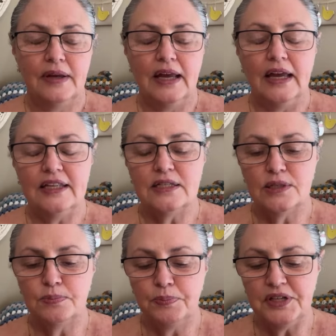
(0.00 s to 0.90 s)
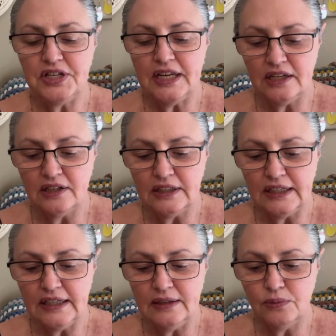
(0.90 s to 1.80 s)
It's
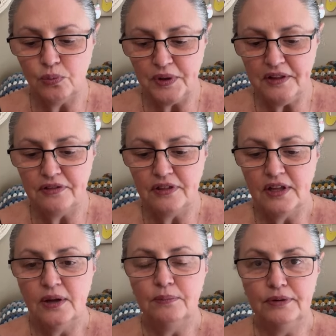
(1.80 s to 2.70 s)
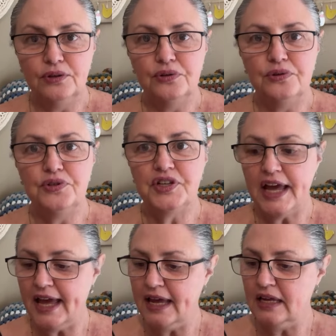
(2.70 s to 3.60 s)
particularly with blues
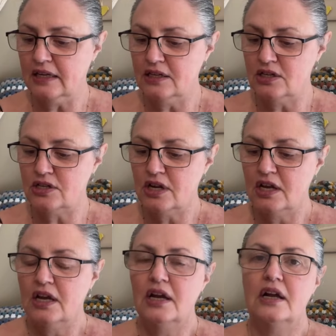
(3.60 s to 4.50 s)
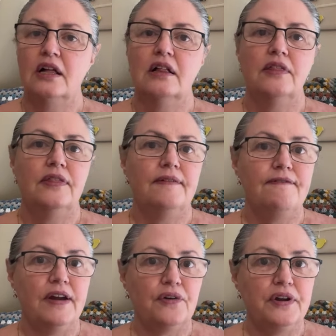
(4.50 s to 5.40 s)
and the
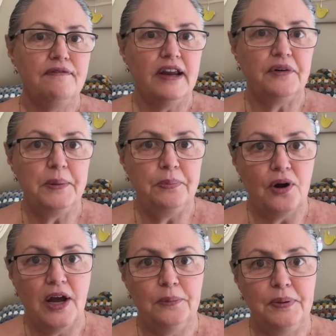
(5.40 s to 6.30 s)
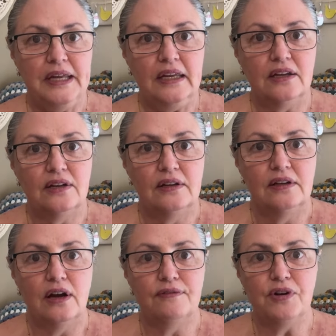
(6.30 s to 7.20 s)
very, very bright pink.
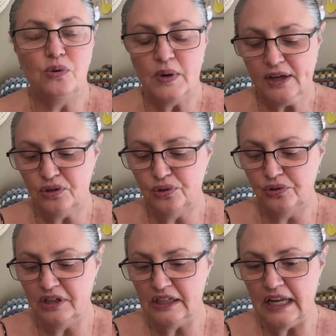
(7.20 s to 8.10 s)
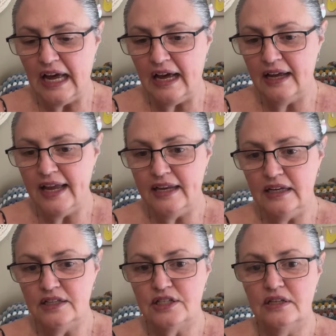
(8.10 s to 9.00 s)
I've got one called Galar and
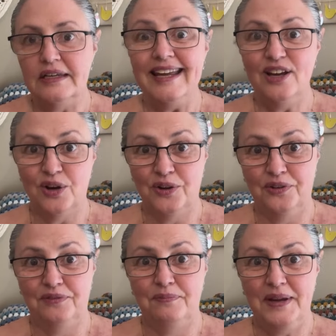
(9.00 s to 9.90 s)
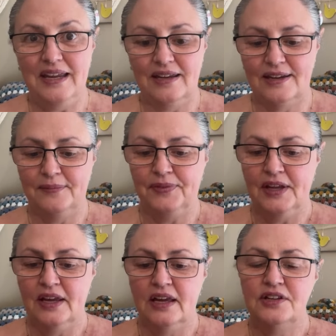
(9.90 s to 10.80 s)
it's neon pink.
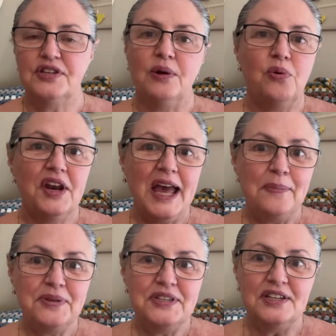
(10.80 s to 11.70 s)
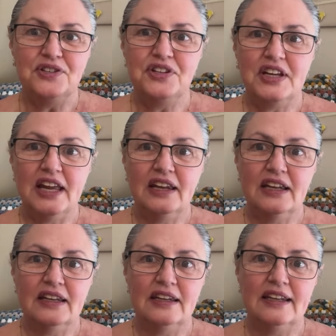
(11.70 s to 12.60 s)
So what happens is you get
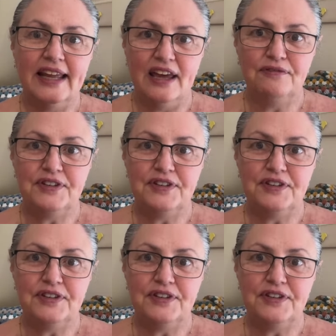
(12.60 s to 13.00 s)
left